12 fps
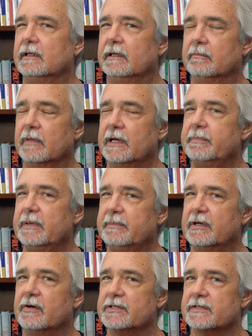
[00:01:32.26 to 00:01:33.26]
it might be
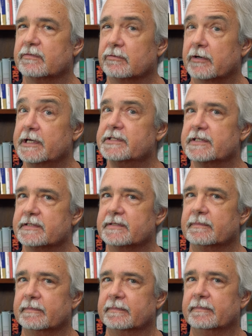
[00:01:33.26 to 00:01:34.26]
because of
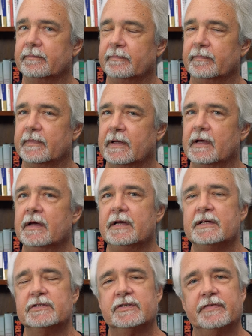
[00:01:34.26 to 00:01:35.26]
racism.
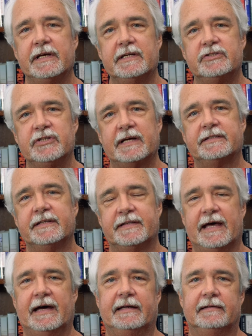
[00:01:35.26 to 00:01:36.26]
So they ejected
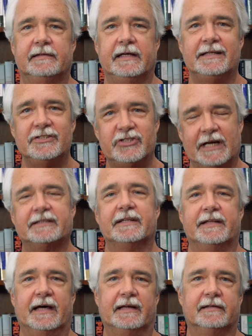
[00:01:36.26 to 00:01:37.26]
that,
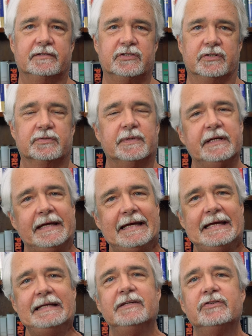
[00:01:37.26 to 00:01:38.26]
injected that, excuse me,
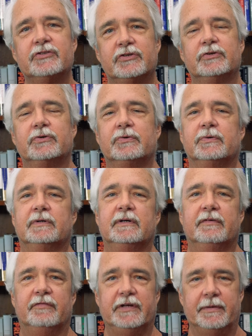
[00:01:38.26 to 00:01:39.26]
into
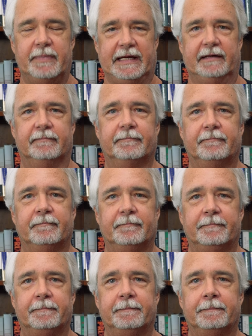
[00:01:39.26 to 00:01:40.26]
the debate.
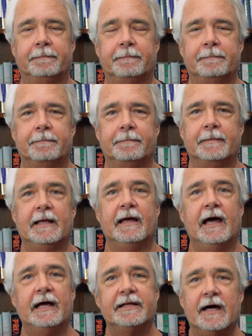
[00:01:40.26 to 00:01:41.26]

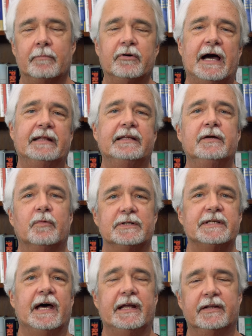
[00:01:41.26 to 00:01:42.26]
And Tom Bradley
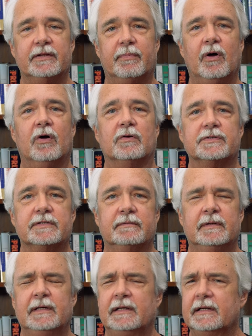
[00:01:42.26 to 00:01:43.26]
was ahead in the polls.
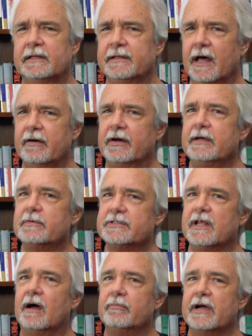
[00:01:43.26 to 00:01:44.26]
Not only was
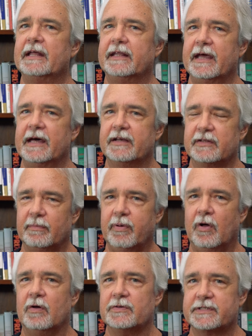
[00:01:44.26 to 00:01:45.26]
Tom Bradley ahead in the
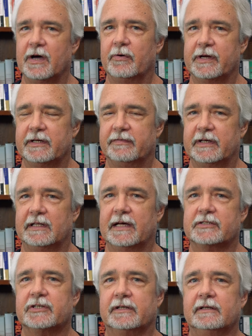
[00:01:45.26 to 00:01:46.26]
polls going into the
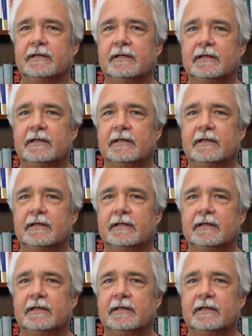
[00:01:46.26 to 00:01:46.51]
election,